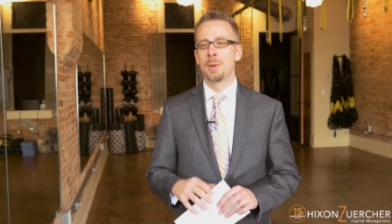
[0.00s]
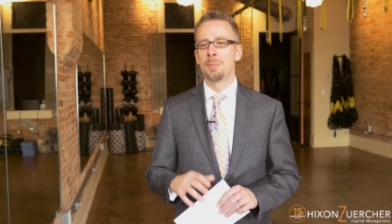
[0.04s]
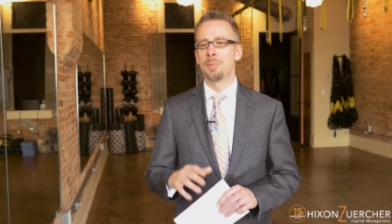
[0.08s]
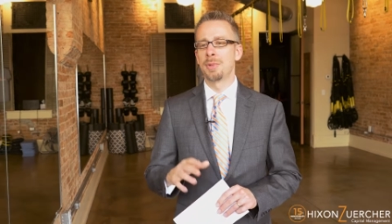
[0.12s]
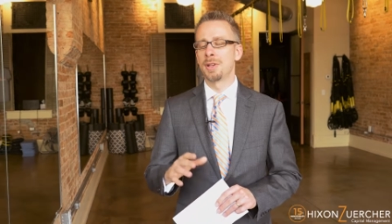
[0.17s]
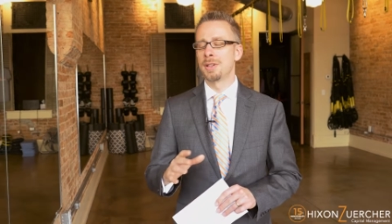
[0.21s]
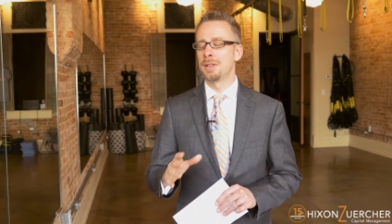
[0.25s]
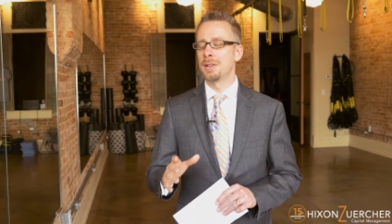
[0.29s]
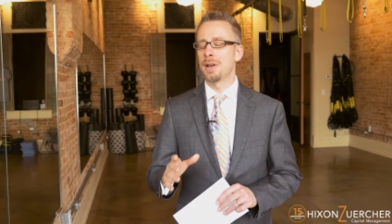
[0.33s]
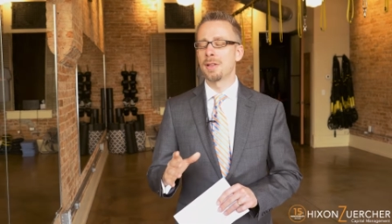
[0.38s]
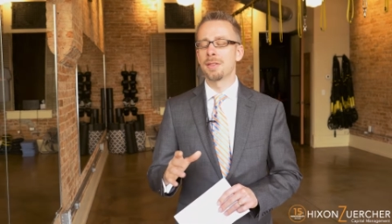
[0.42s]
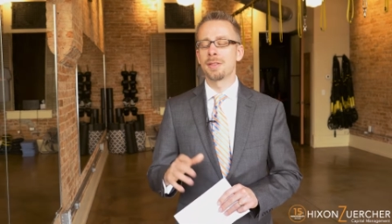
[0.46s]

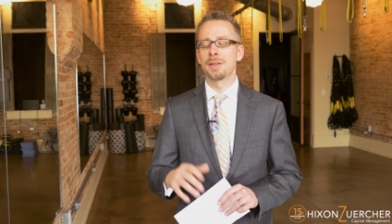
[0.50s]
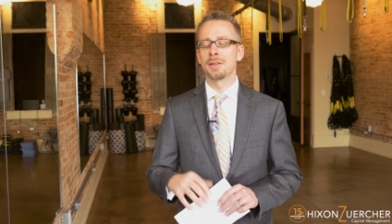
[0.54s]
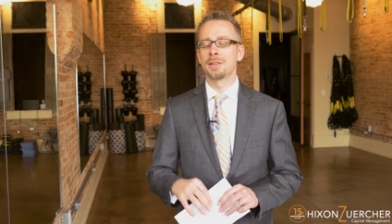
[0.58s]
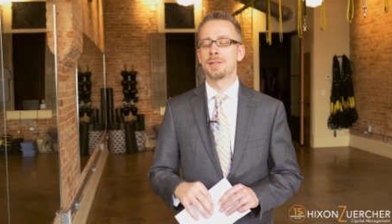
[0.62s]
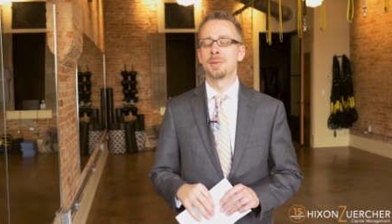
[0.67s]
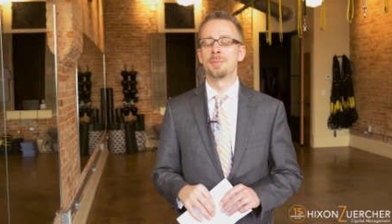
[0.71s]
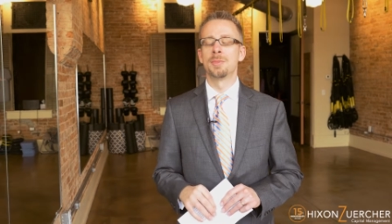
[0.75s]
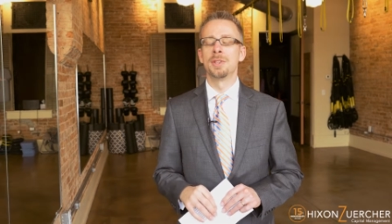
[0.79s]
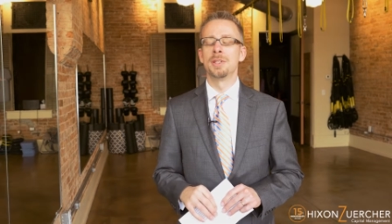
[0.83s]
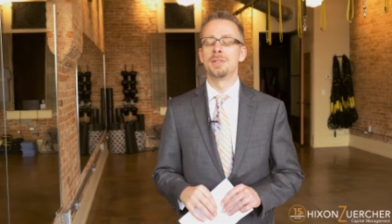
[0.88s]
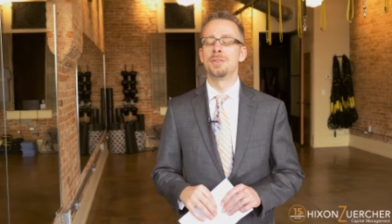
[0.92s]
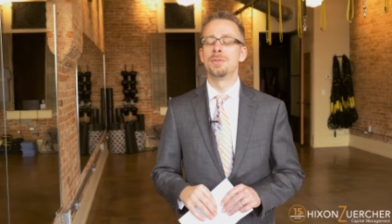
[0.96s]
but nothing to
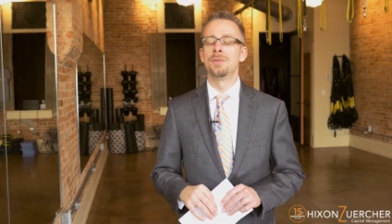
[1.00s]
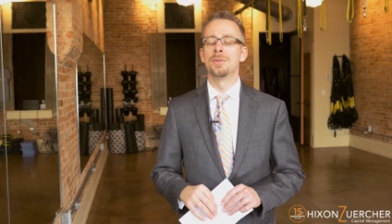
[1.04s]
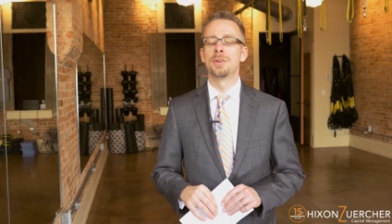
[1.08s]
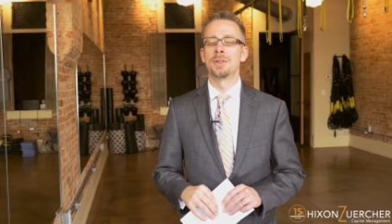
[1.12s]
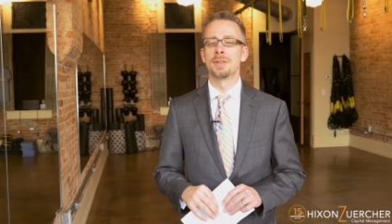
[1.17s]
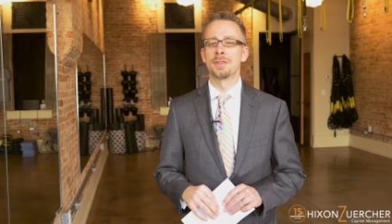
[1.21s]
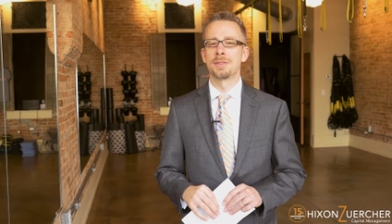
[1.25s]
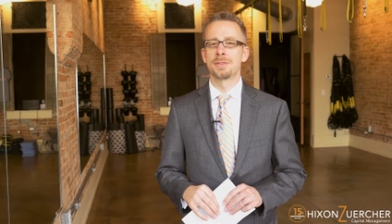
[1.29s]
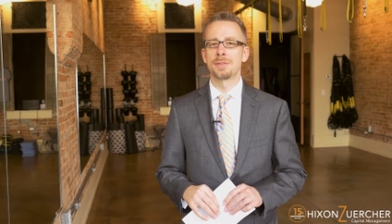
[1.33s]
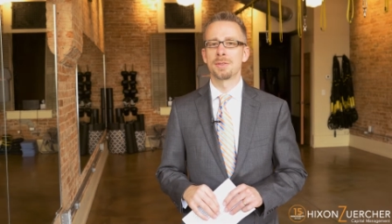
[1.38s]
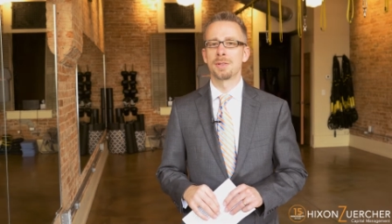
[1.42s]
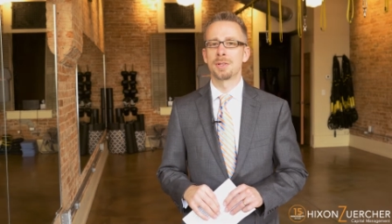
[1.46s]
be too
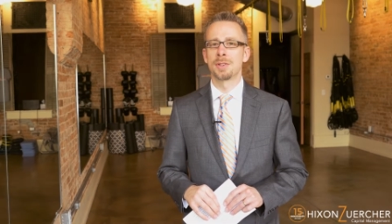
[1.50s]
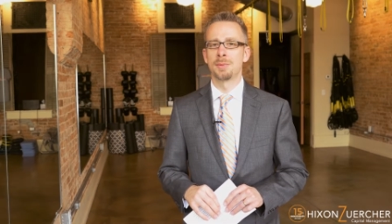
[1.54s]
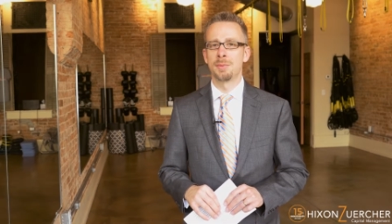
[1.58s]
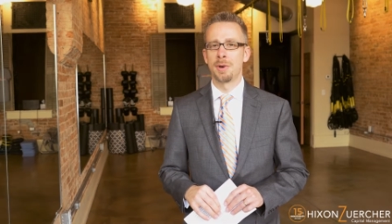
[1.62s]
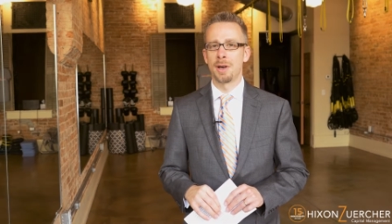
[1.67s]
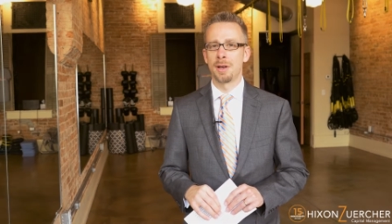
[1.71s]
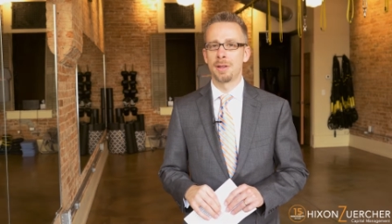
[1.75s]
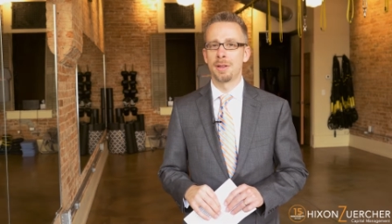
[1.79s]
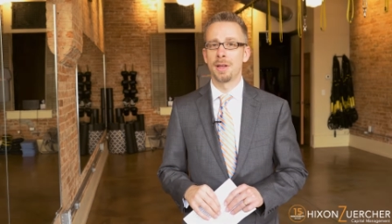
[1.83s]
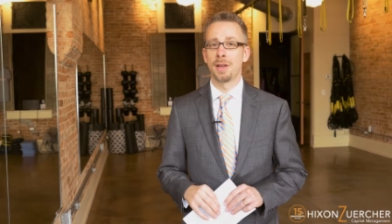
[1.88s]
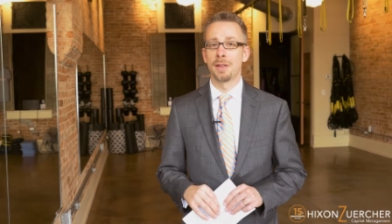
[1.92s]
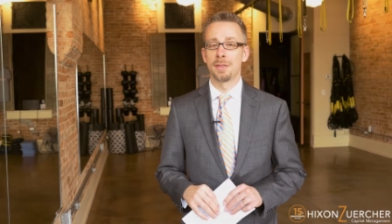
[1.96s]
concerned
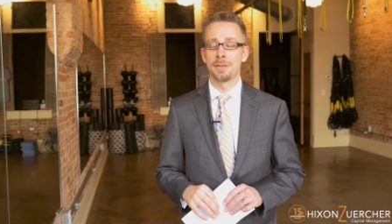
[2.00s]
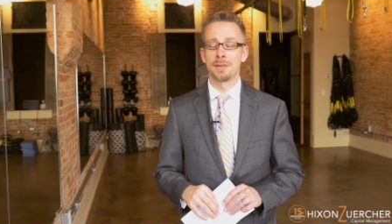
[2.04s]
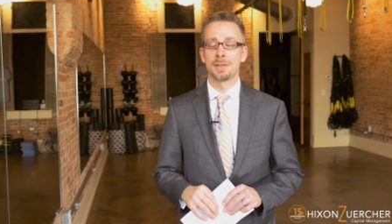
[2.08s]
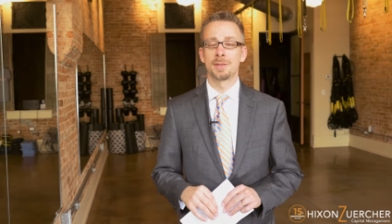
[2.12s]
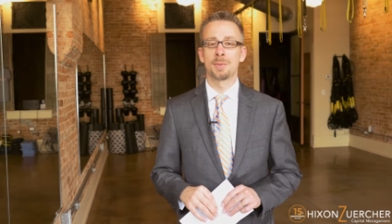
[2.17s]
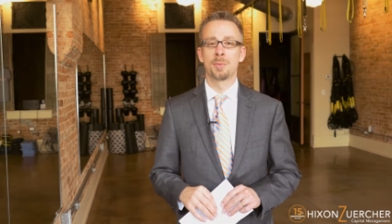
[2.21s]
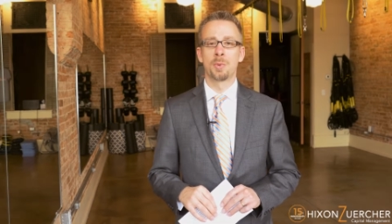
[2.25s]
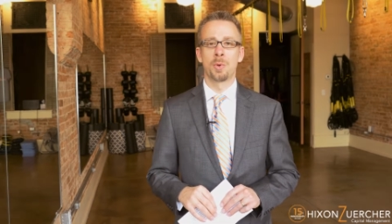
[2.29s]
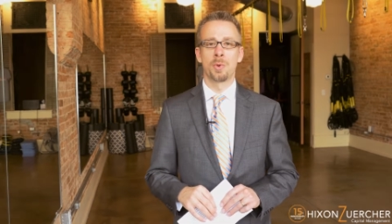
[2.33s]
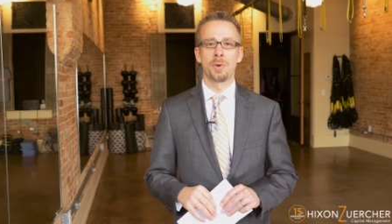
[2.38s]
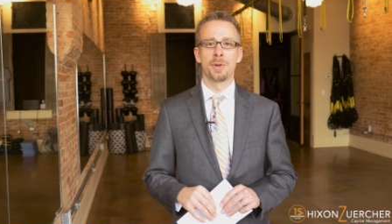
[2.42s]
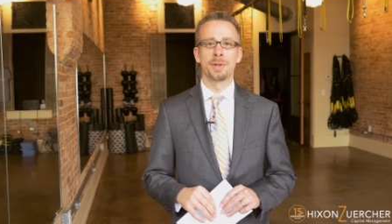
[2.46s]
about at this
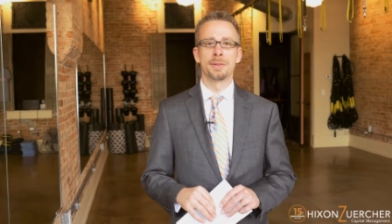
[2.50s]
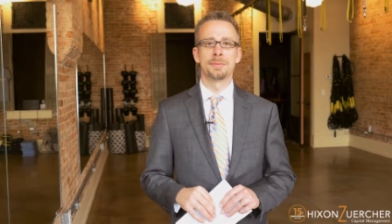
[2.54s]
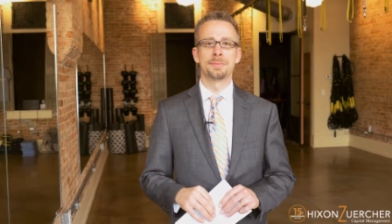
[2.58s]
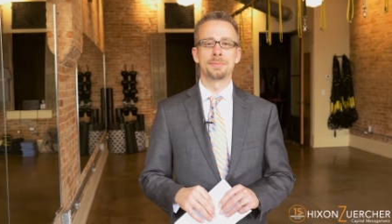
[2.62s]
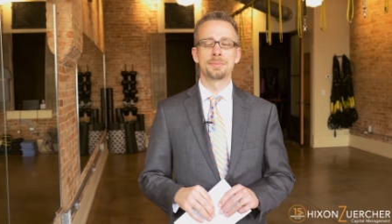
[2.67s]
point.